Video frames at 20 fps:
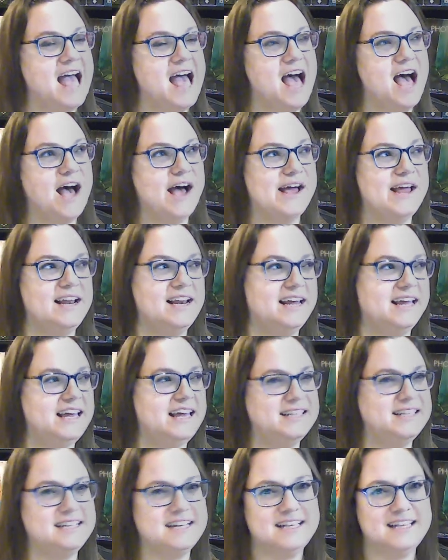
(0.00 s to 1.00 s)
And I
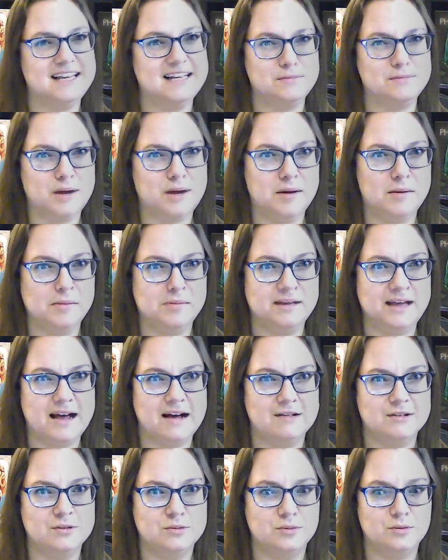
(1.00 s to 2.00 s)
get that that's probably
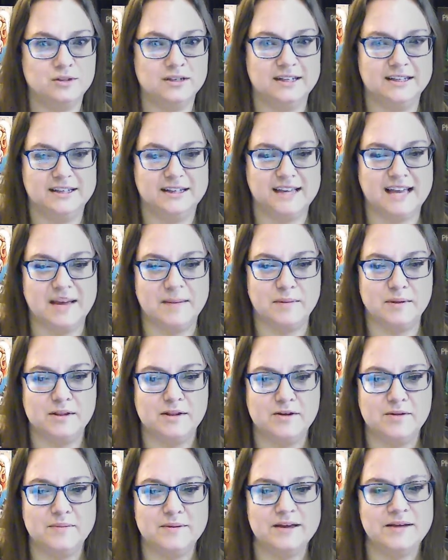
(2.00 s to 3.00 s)
house ruling the game a
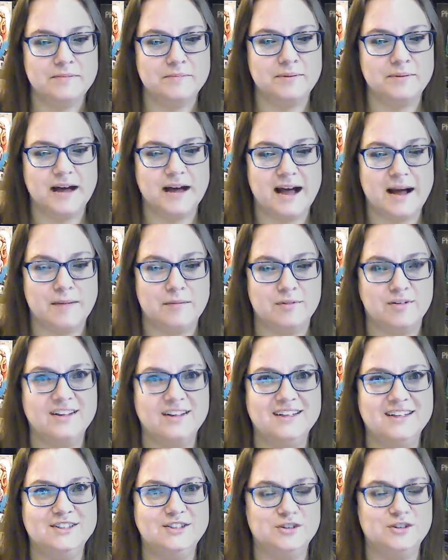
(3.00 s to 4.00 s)
little bit, but I'm
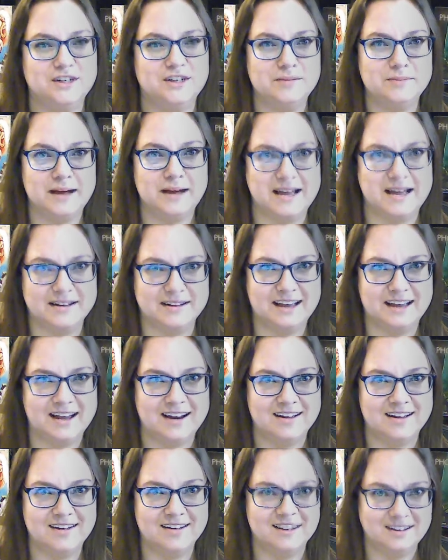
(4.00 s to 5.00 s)
really intrigued by it and kind
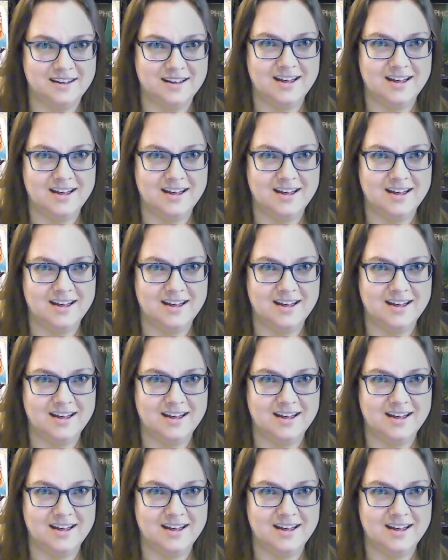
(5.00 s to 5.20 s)
of